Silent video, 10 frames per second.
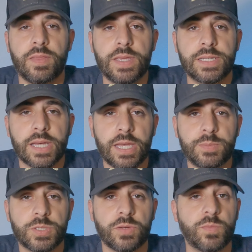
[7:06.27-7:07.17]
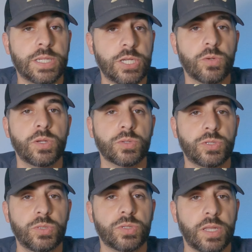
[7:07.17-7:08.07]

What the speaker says: the types of materials used,